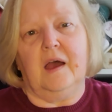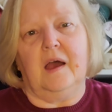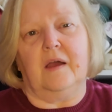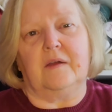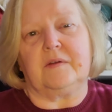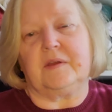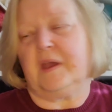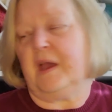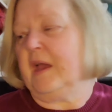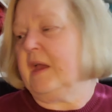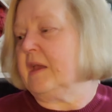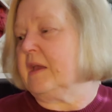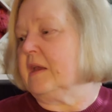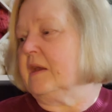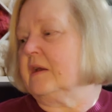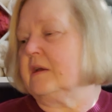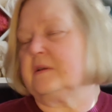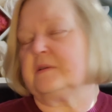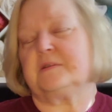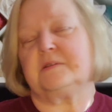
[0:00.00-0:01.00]
Okay,
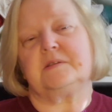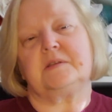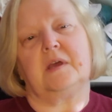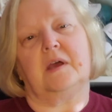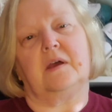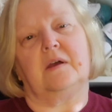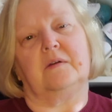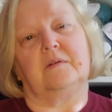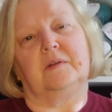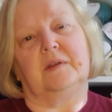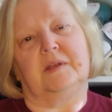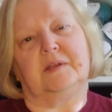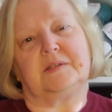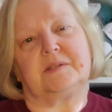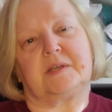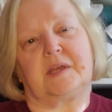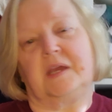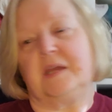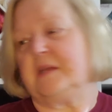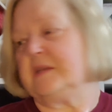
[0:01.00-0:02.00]
so let's
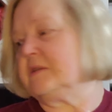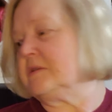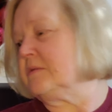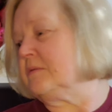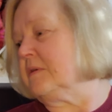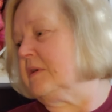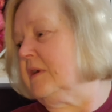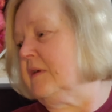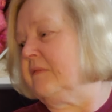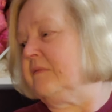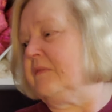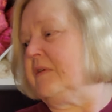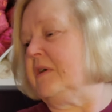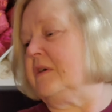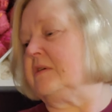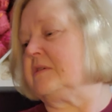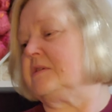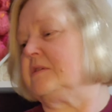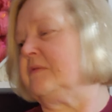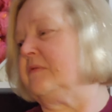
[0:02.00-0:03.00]
get into it.
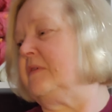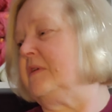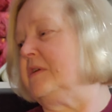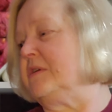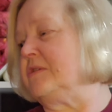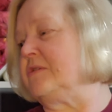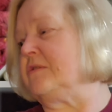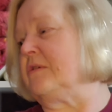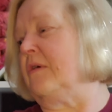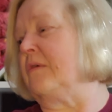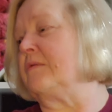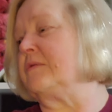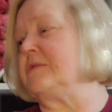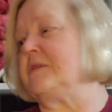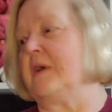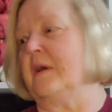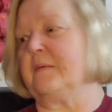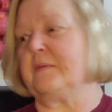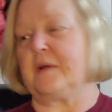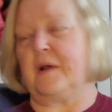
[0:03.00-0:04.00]
First finished
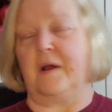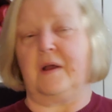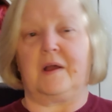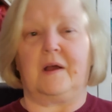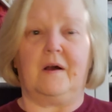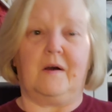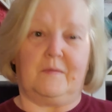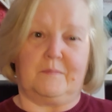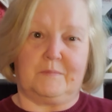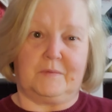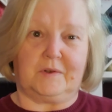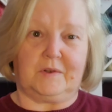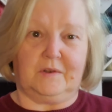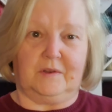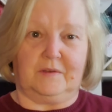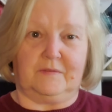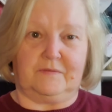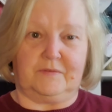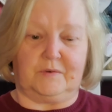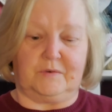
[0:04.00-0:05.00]
object, I can't model
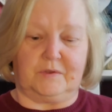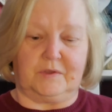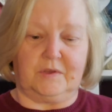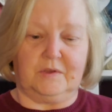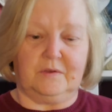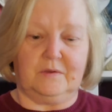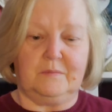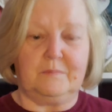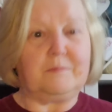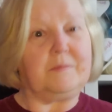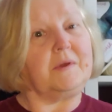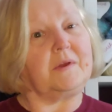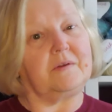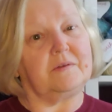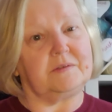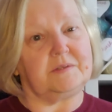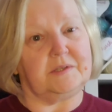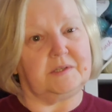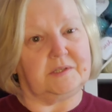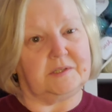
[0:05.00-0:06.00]
it for you
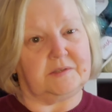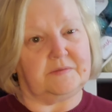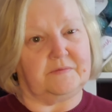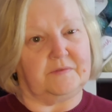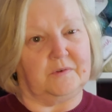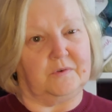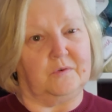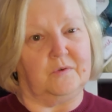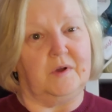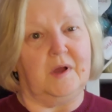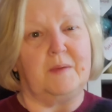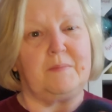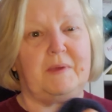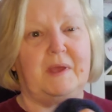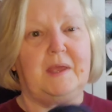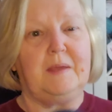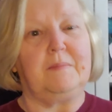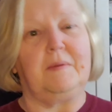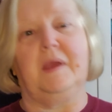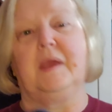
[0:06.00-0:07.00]
because it's for a
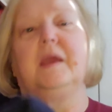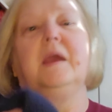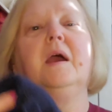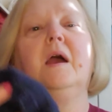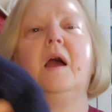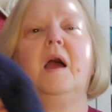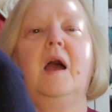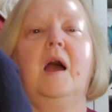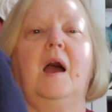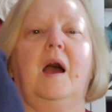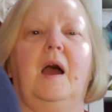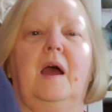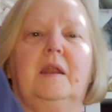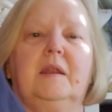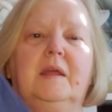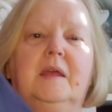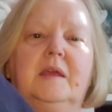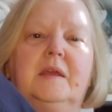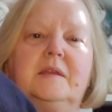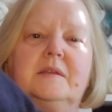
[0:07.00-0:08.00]
baby, and
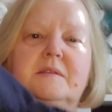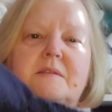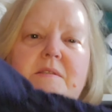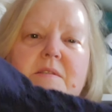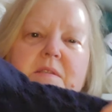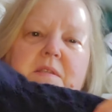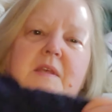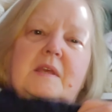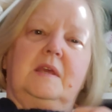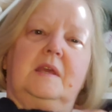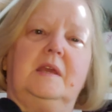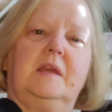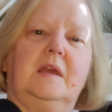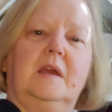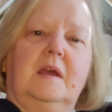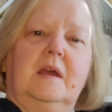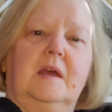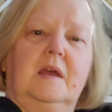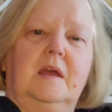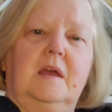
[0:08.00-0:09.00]
it is the
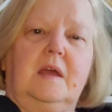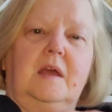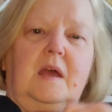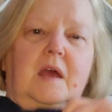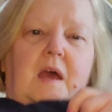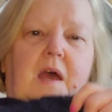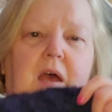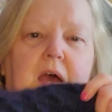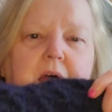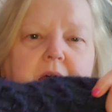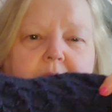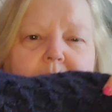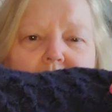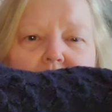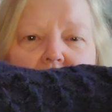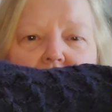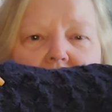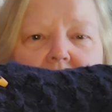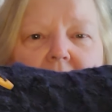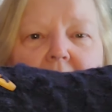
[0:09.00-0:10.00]

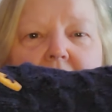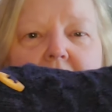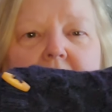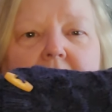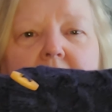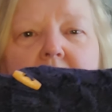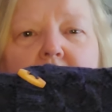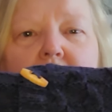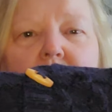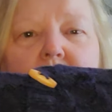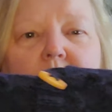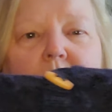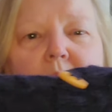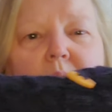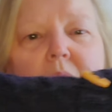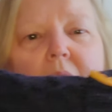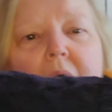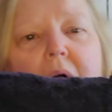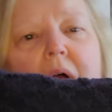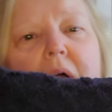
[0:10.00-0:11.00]
King
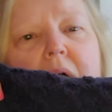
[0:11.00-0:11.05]
Cole